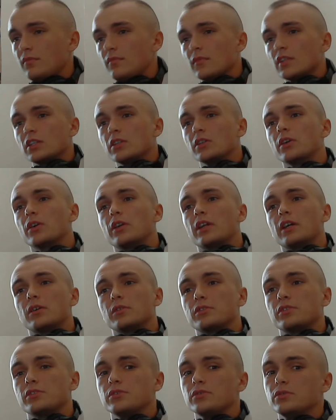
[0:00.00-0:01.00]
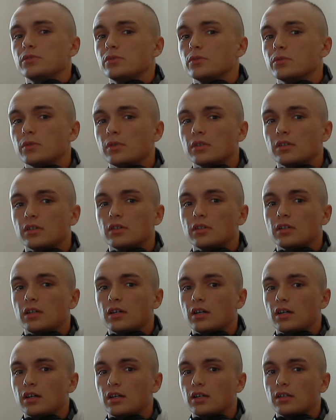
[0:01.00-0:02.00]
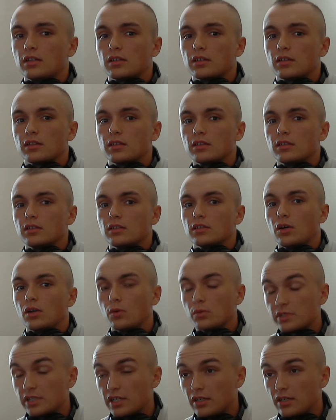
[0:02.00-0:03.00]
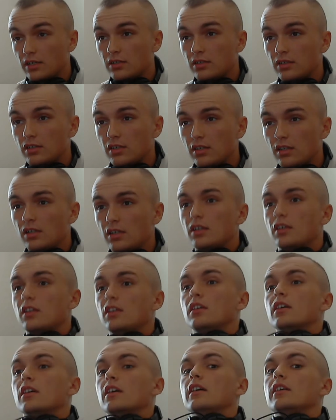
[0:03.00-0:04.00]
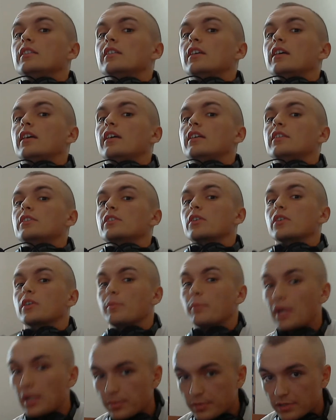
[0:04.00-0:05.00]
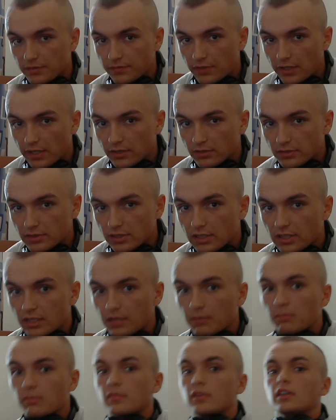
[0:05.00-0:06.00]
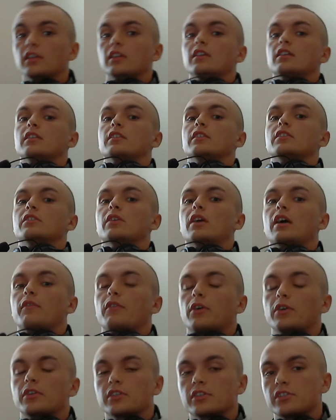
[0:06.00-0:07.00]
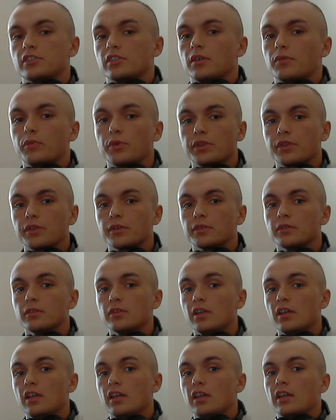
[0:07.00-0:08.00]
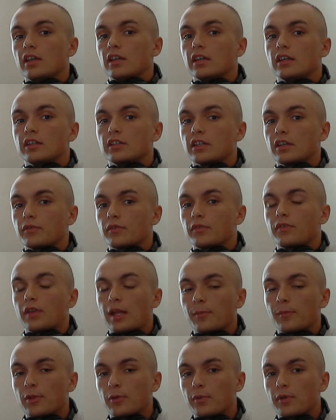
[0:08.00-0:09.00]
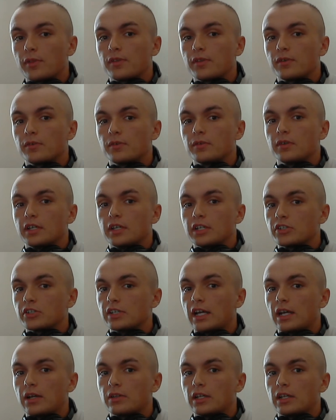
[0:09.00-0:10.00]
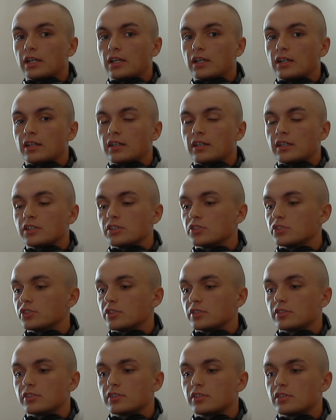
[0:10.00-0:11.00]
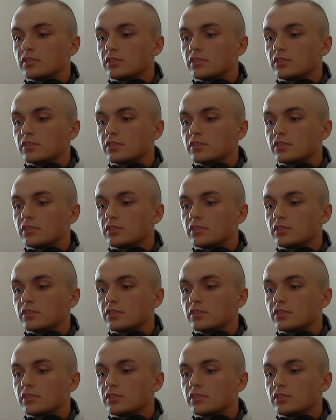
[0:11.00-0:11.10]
you go down to uh, the hotel, and then you go to MEPS a final time, and you have all your stuff with you, and you have your family with you, and you're down there, and you're just